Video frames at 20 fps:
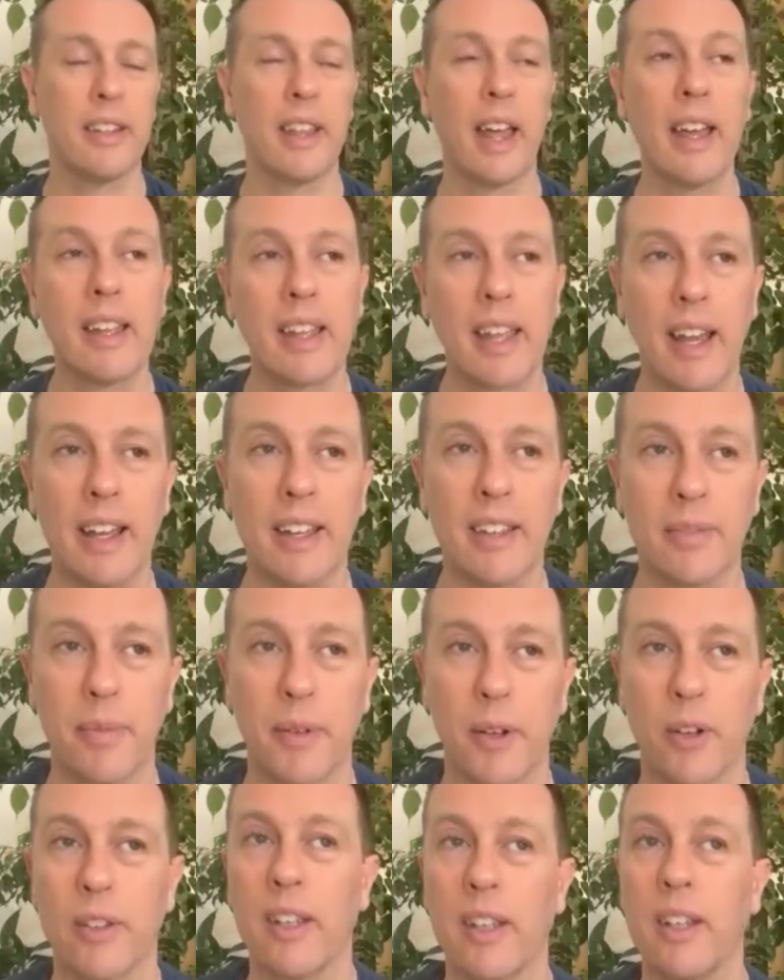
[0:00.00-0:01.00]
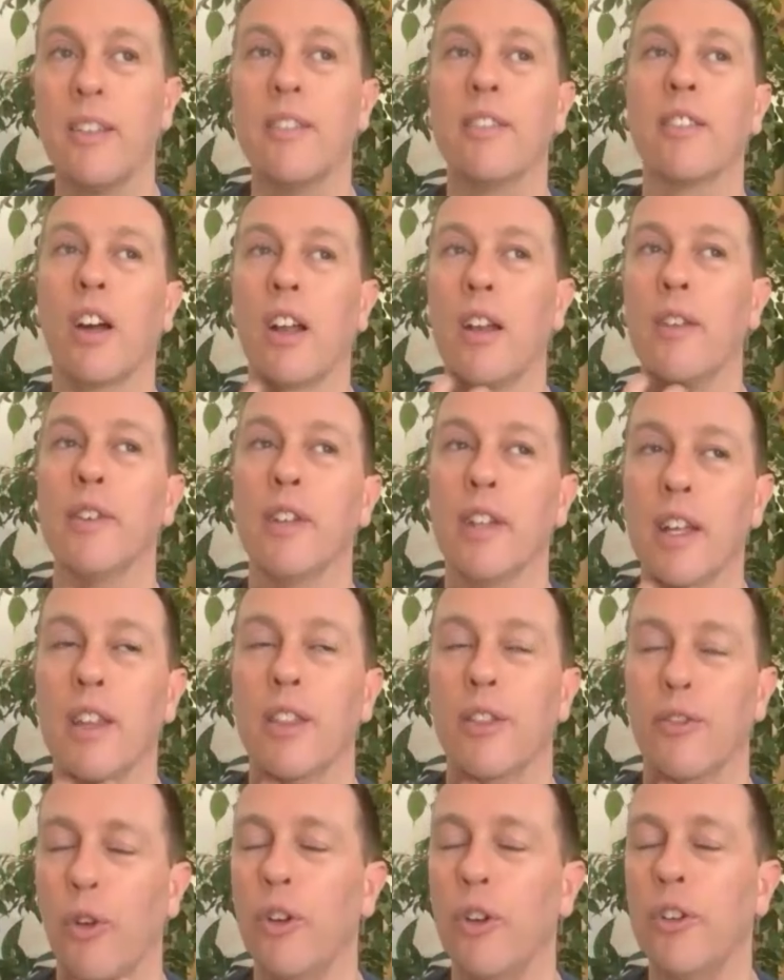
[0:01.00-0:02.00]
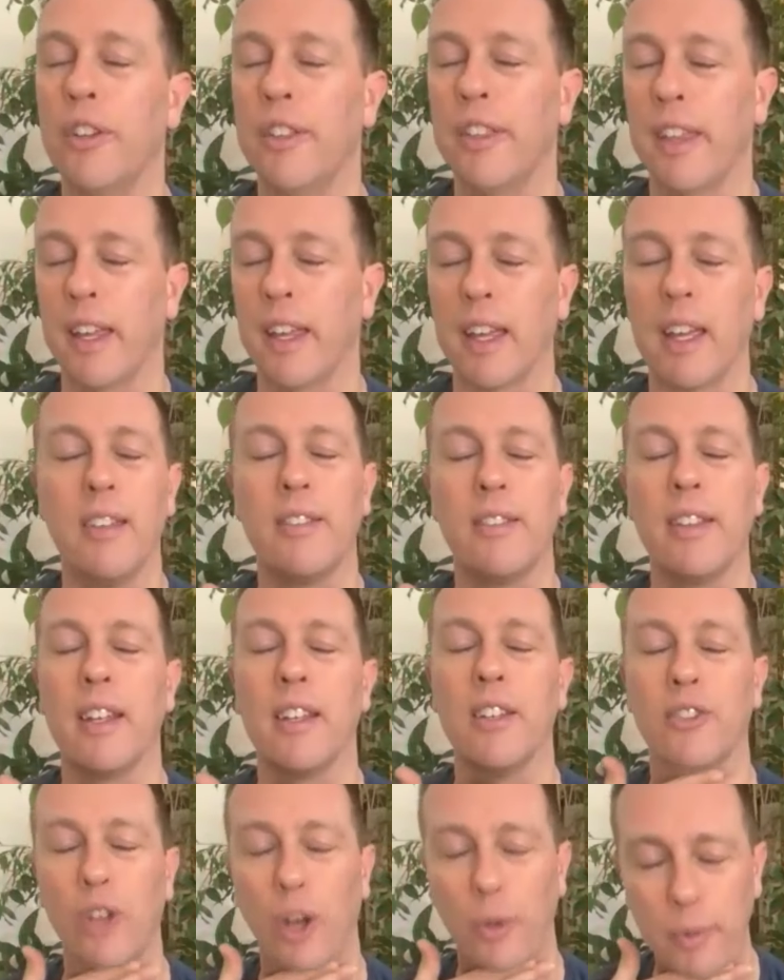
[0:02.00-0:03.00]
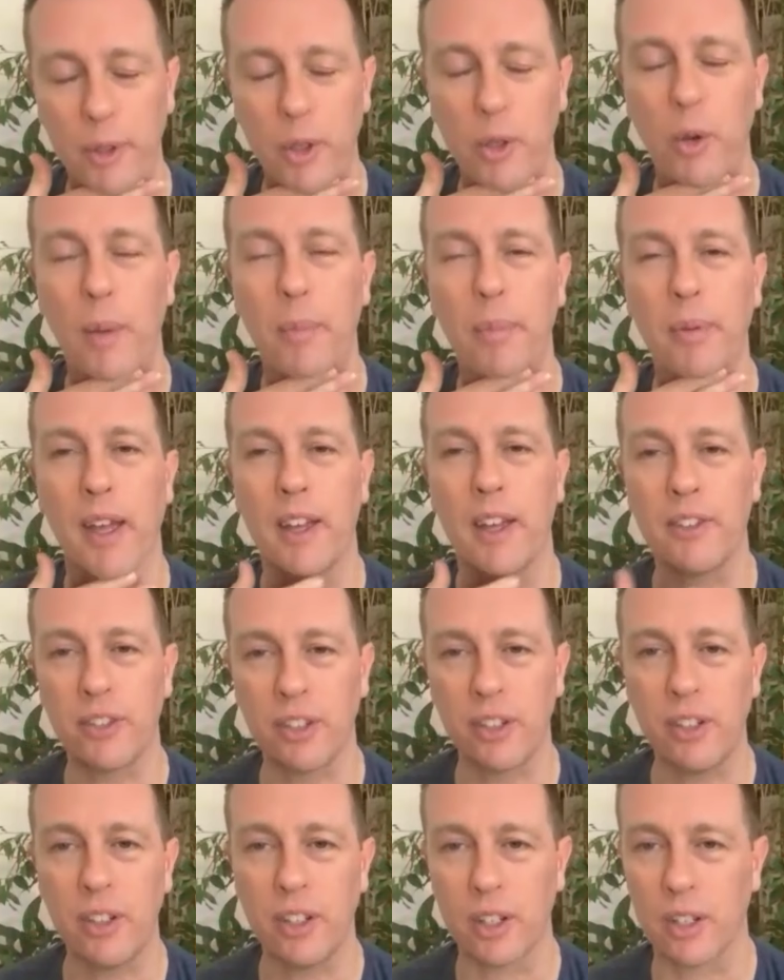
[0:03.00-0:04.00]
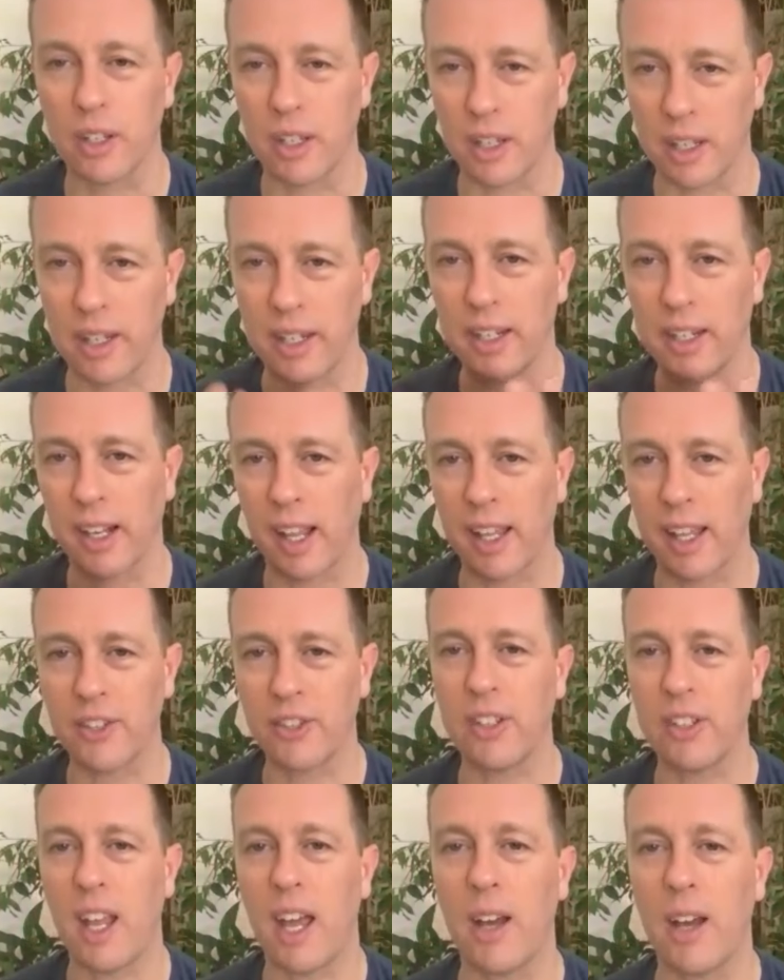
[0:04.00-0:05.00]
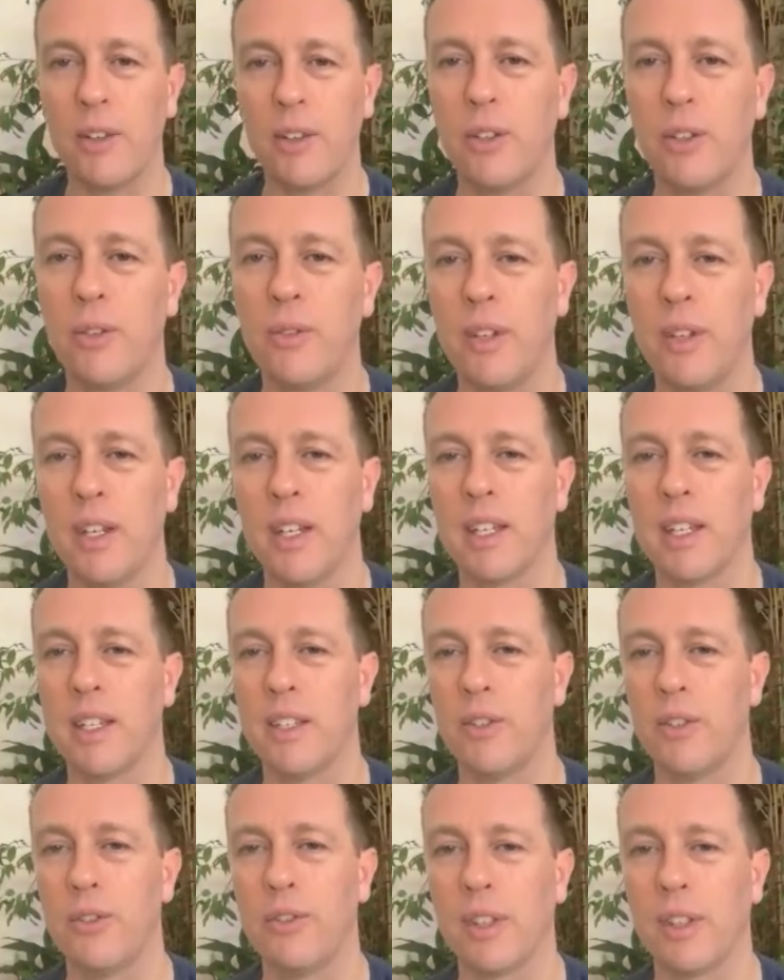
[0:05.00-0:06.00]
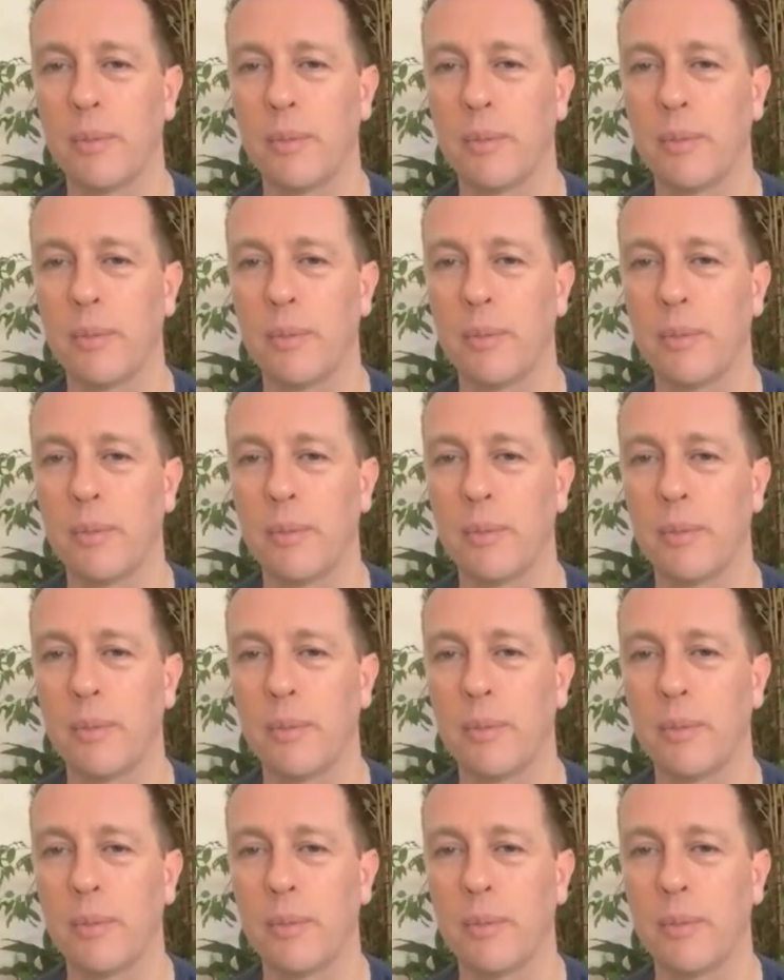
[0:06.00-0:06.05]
in that case, because that is a kind of a throaty thing, is that a topical application, an inhalation? How are you using the